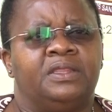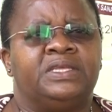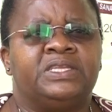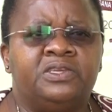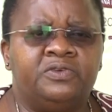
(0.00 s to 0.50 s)

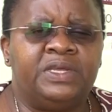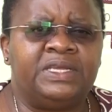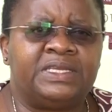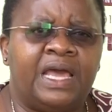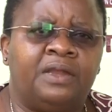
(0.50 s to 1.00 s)

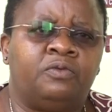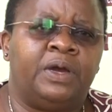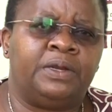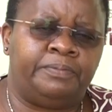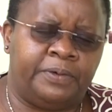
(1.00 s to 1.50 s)
students at
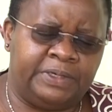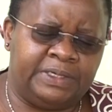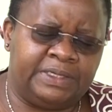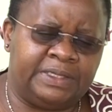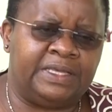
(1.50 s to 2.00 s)
one
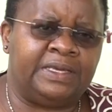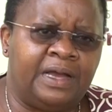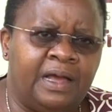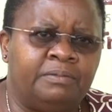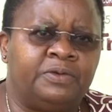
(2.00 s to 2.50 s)
point, they
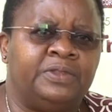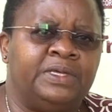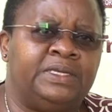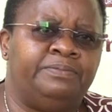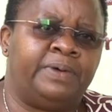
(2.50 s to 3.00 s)
come to
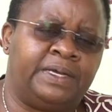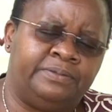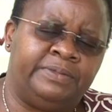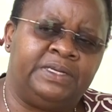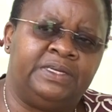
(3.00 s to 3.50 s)
the
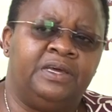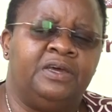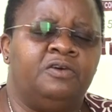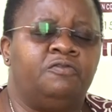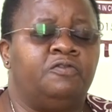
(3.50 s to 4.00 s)
department
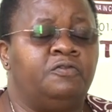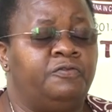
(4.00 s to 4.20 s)
for